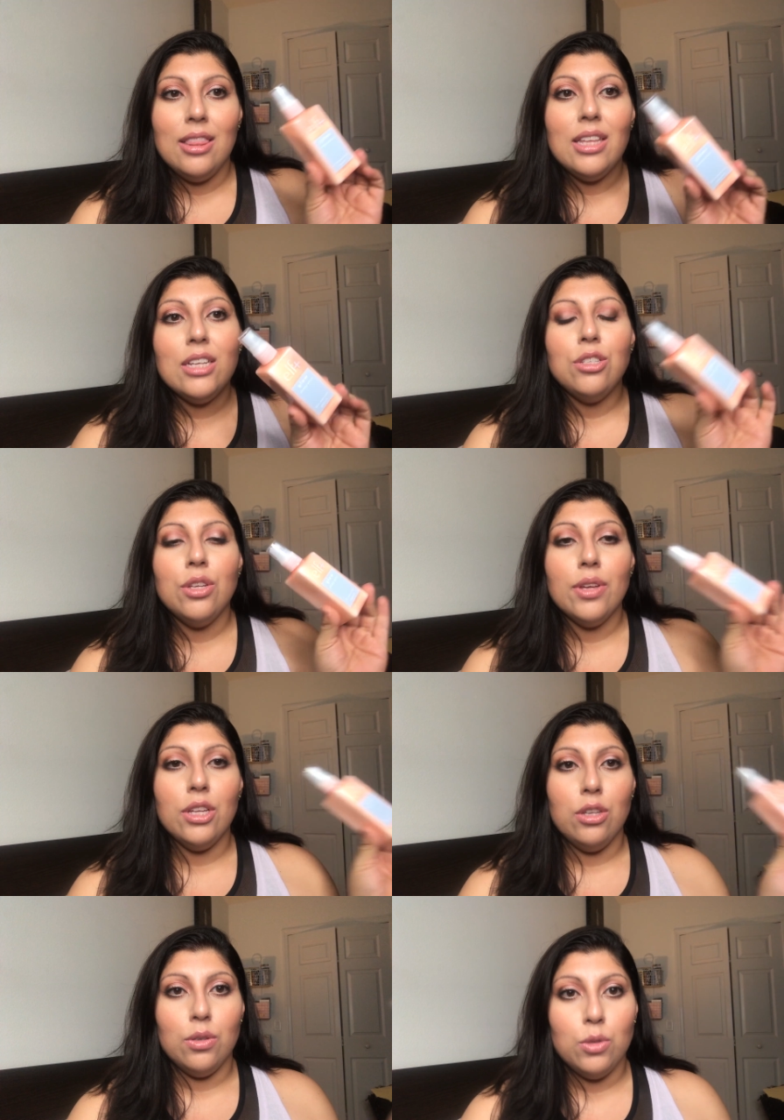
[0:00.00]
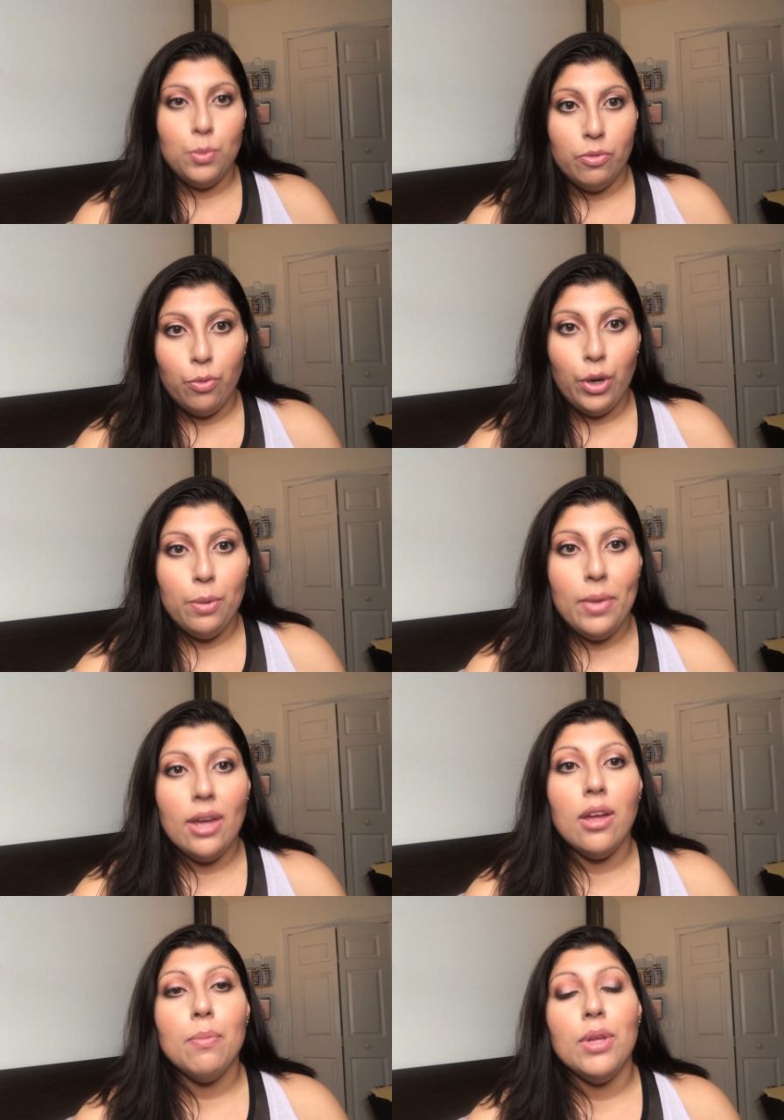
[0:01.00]
this you can use before your
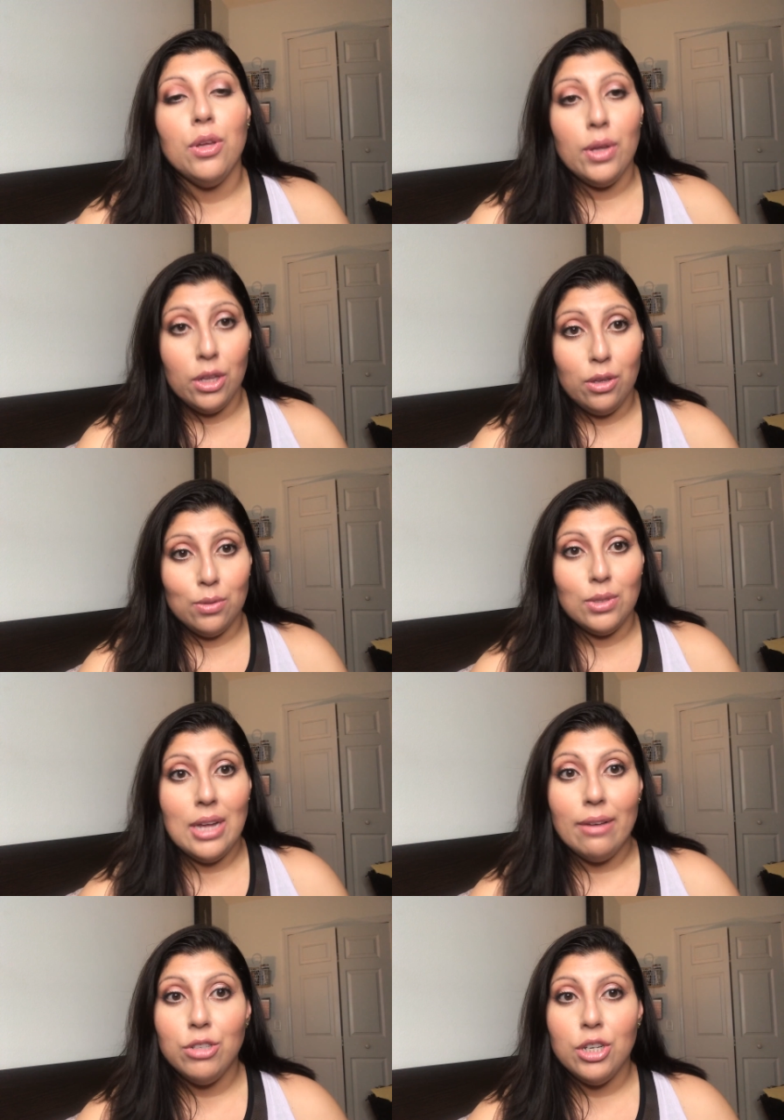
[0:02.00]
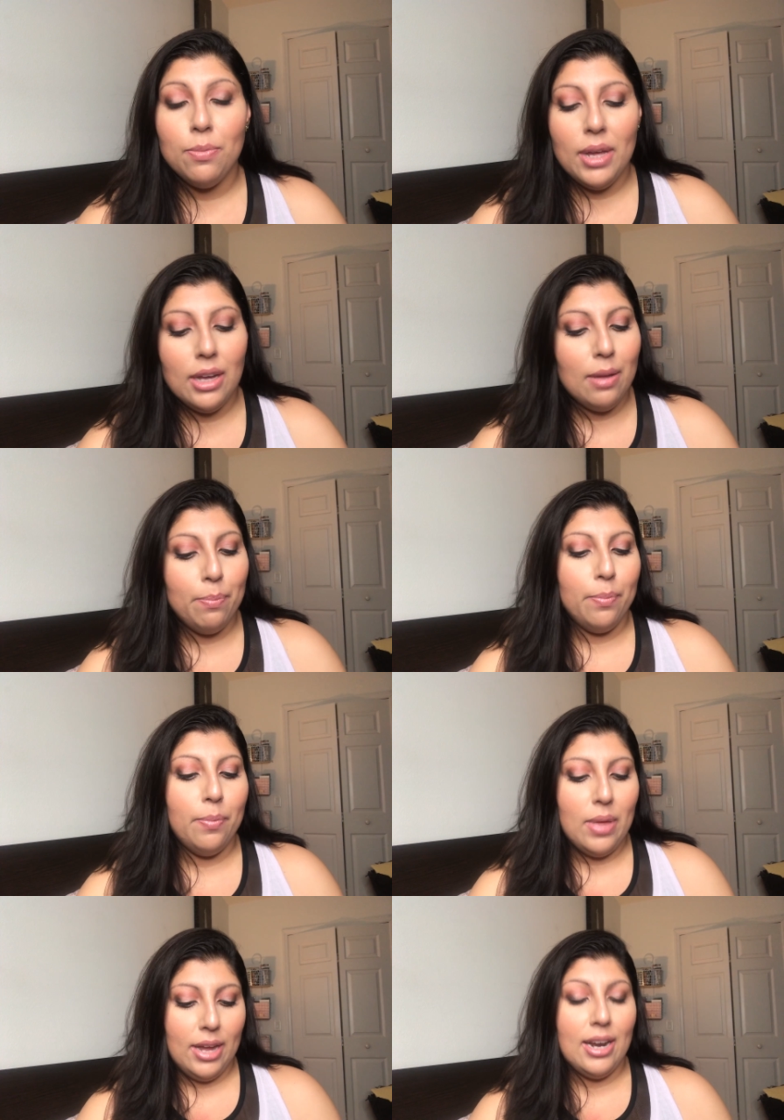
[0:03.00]
makeup and you can use after your makeup,
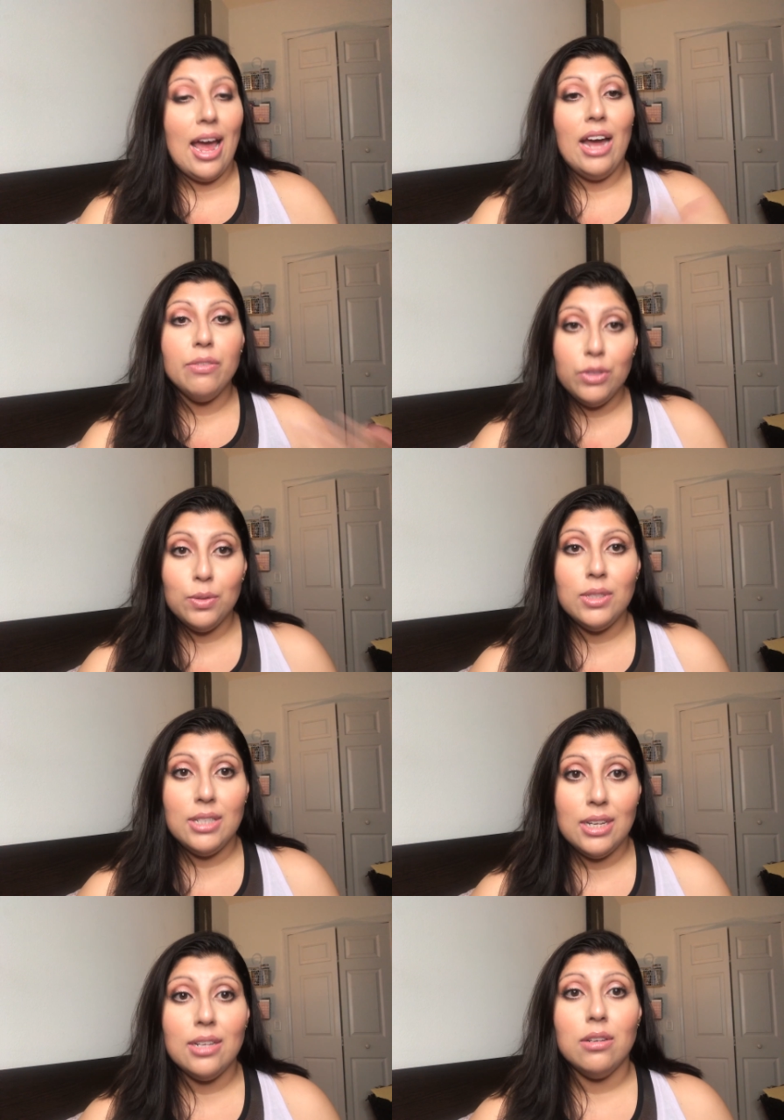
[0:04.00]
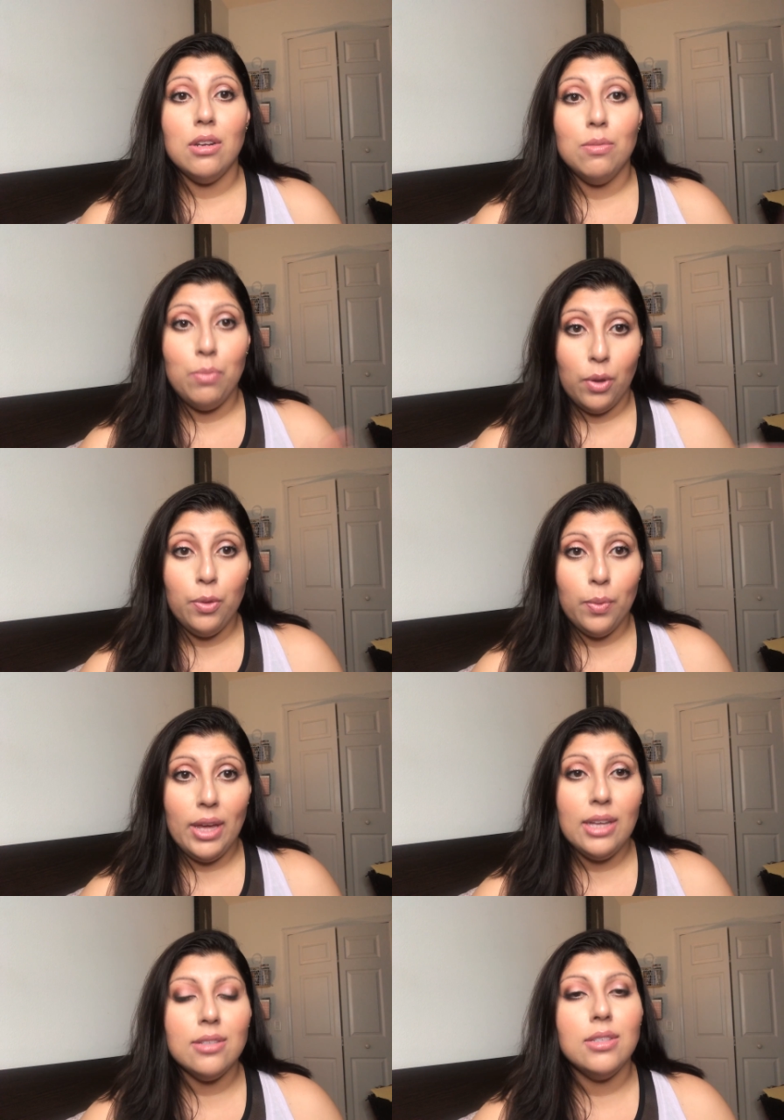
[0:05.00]
and I've used it both
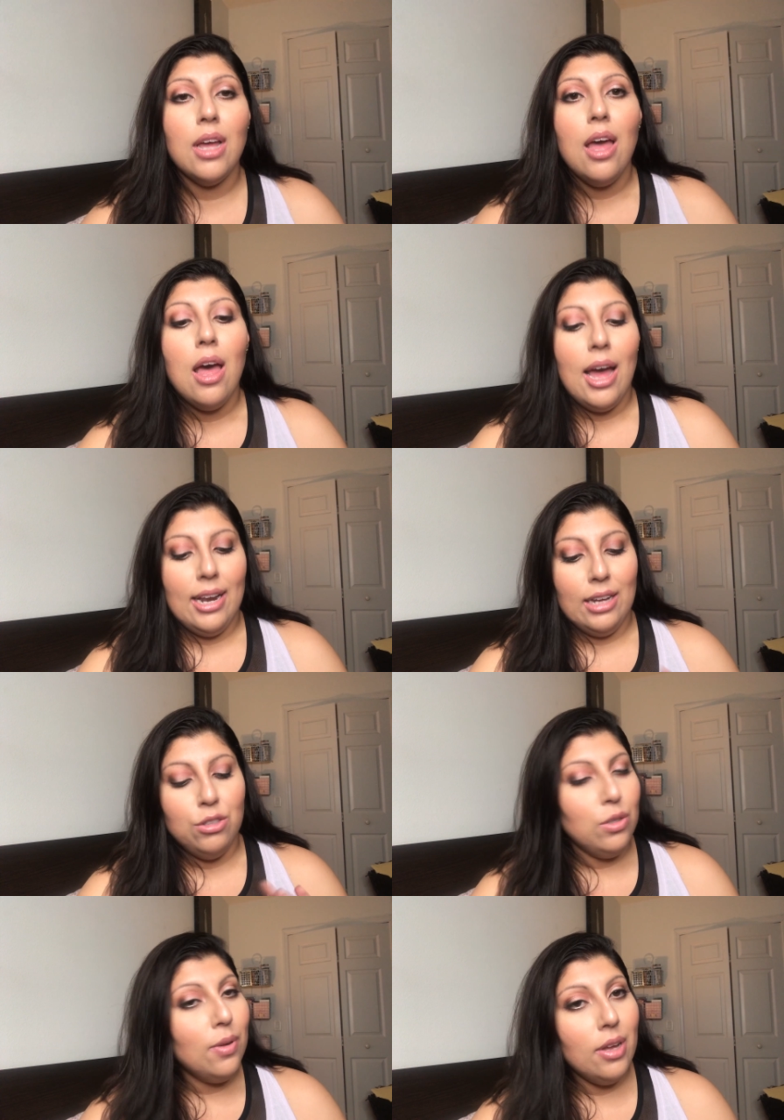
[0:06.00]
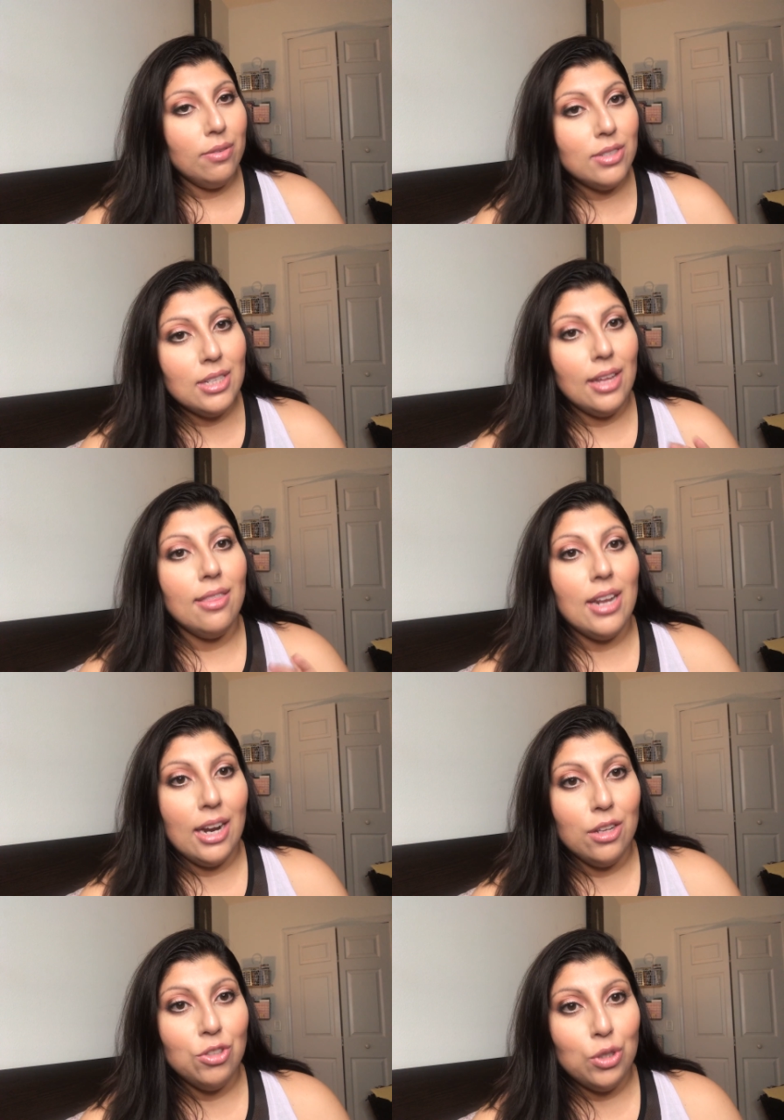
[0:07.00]
ways, and I do have to say that
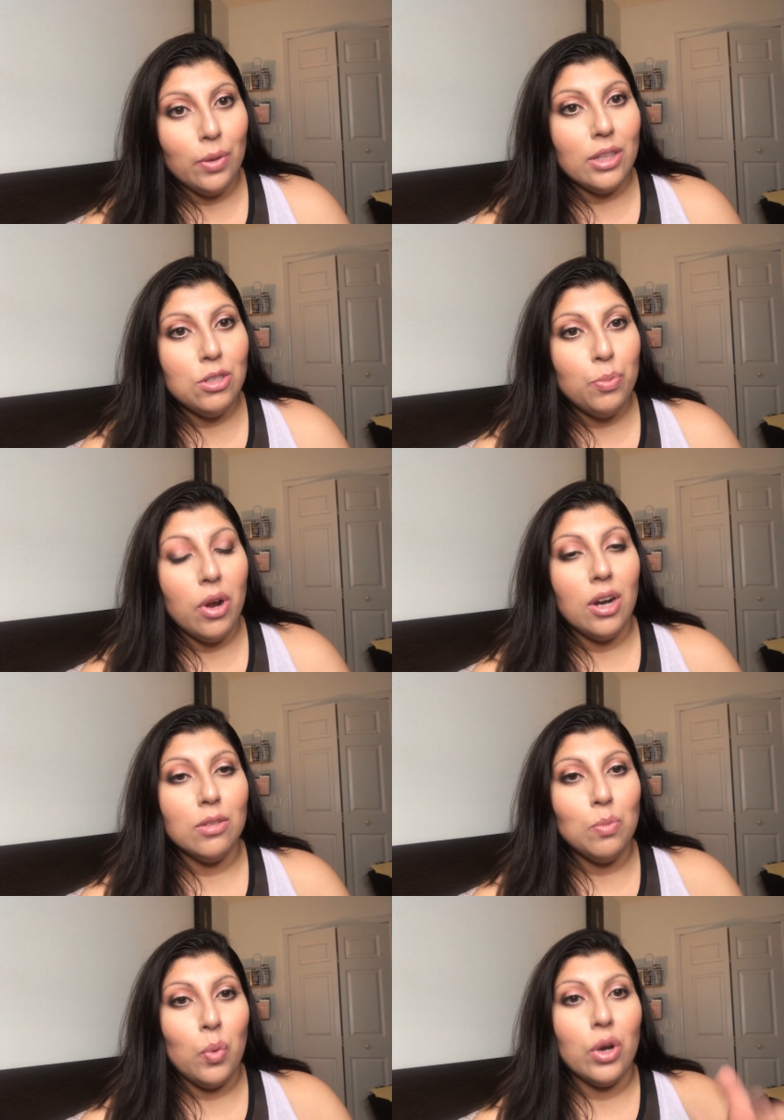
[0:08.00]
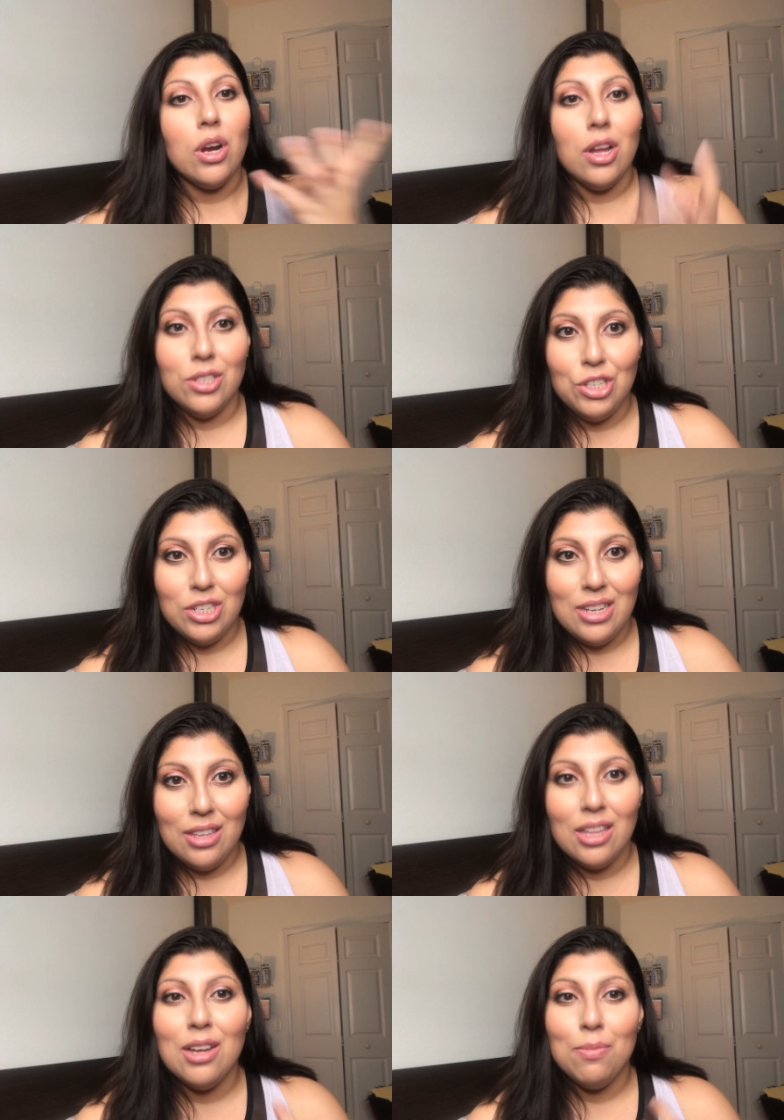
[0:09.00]
I enjoy this product more
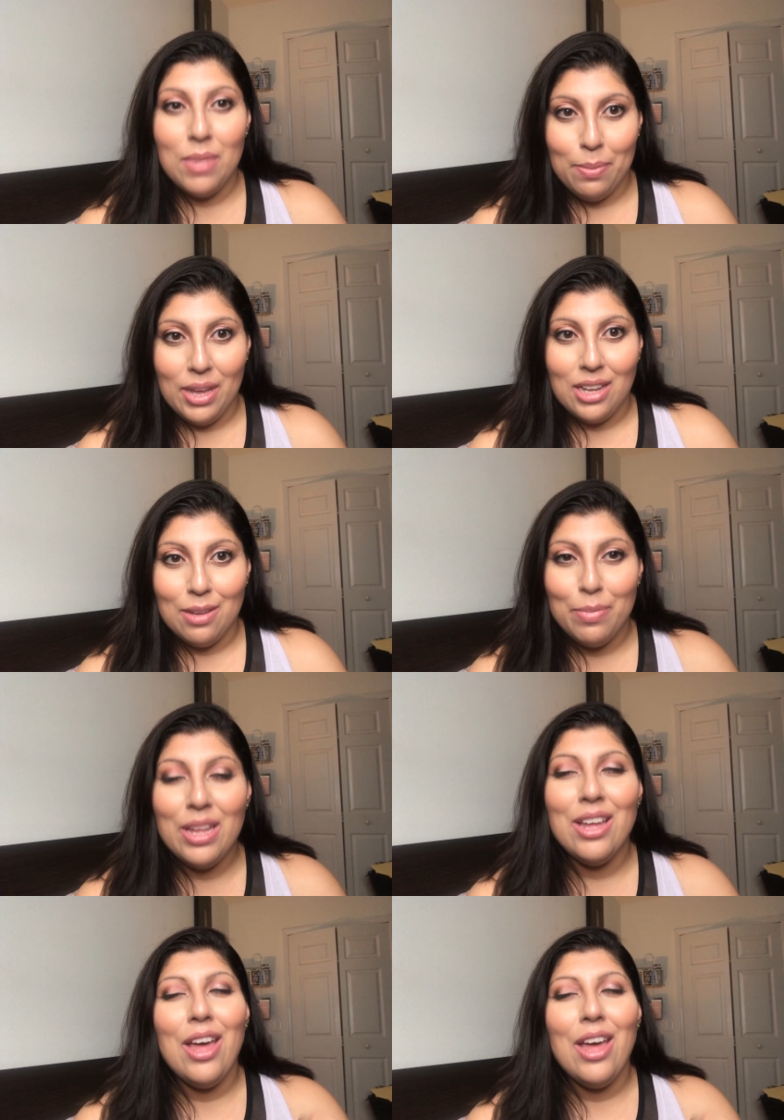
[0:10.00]
underneath my makeup.